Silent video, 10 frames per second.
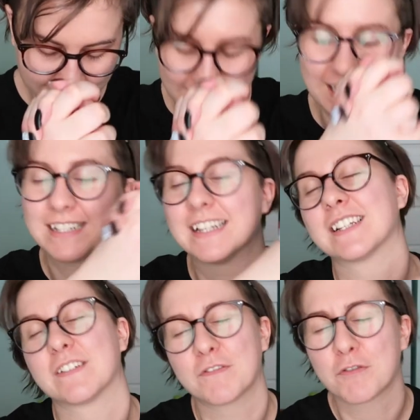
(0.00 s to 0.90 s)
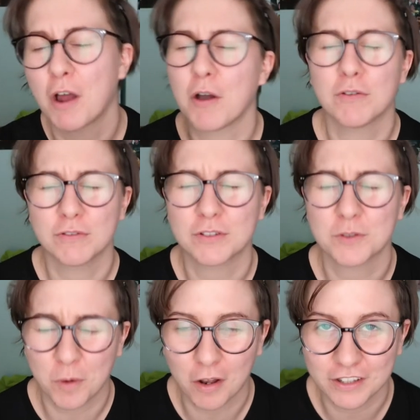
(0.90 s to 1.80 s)
the Six of Crows
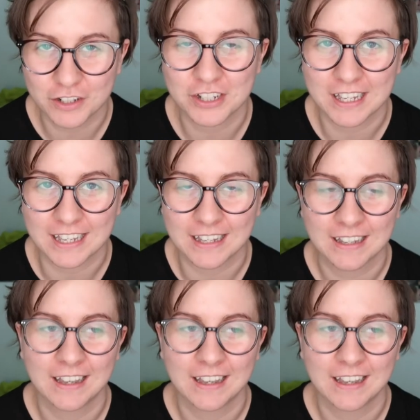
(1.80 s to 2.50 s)
duology,